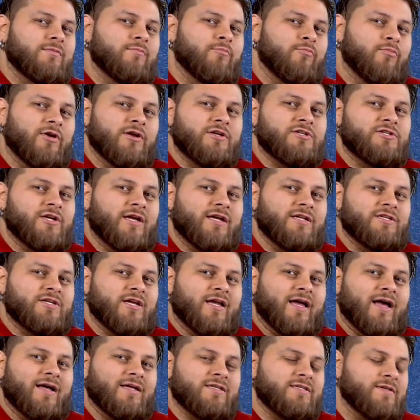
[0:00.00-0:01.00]
Appreciate you
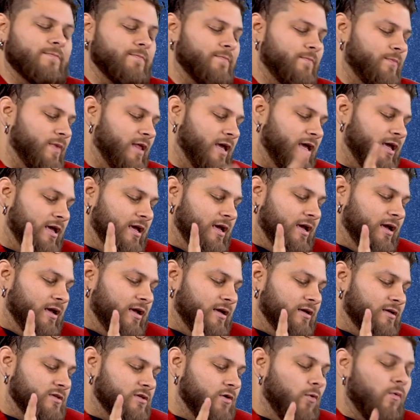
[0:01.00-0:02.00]
guys.
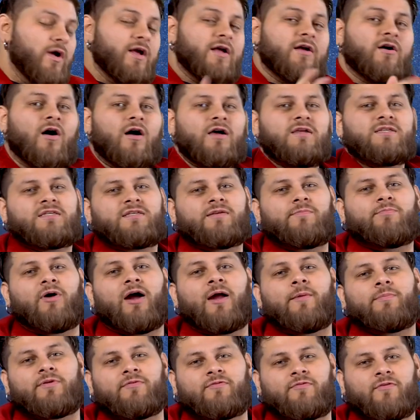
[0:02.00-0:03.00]
So what causes a
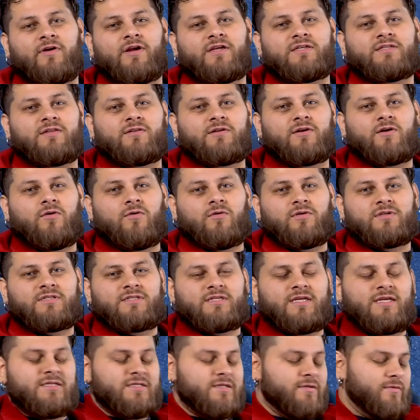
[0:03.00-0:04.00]
pipe to freeze in the cold
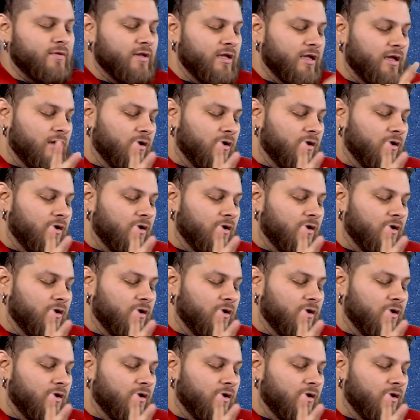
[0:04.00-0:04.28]
season?